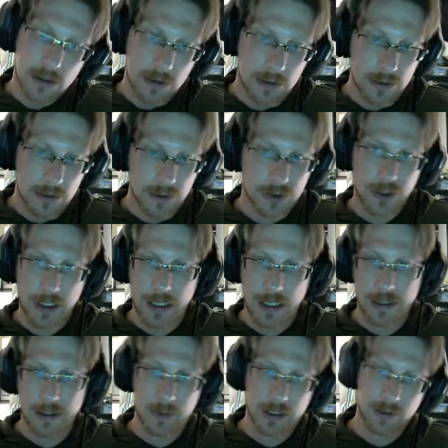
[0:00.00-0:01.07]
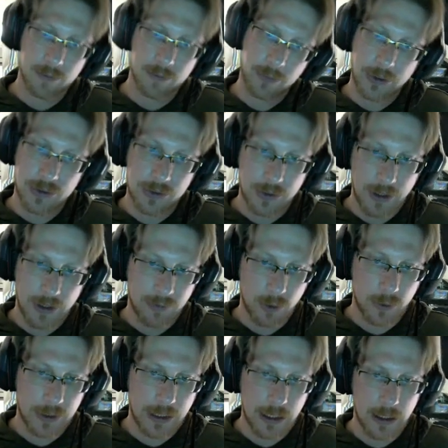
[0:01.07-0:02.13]
So yeah, I mean, pretty
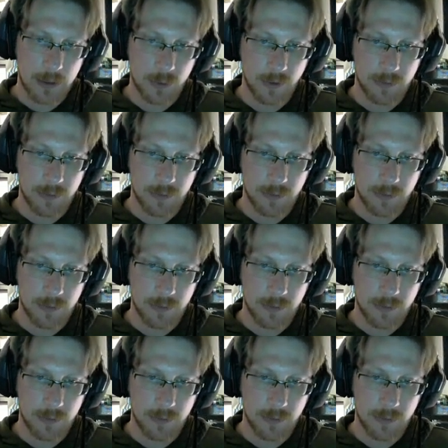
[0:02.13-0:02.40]
straightforward game.